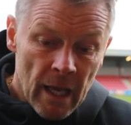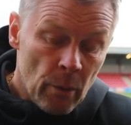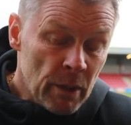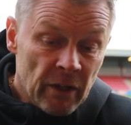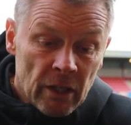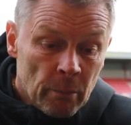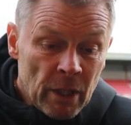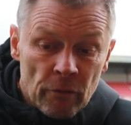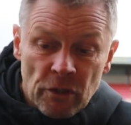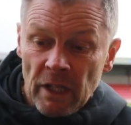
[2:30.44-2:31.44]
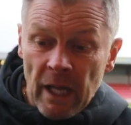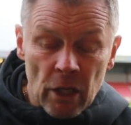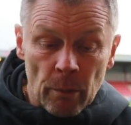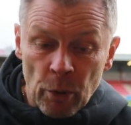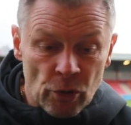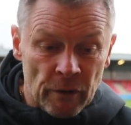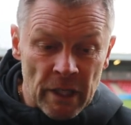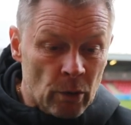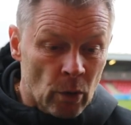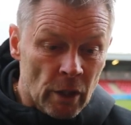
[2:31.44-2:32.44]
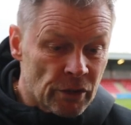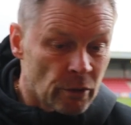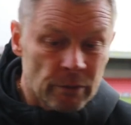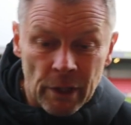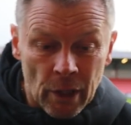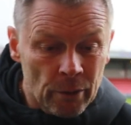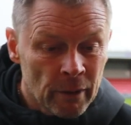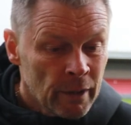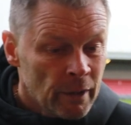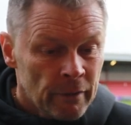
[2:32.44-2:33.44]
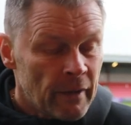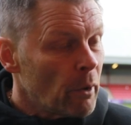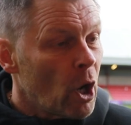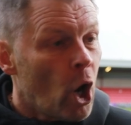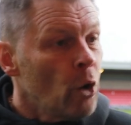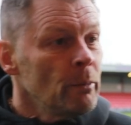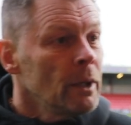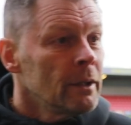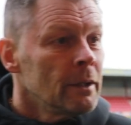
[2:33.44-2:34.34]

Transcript: Yeah, we did. I mean, obviously they're going to push for an equaliser. You know, they're at home.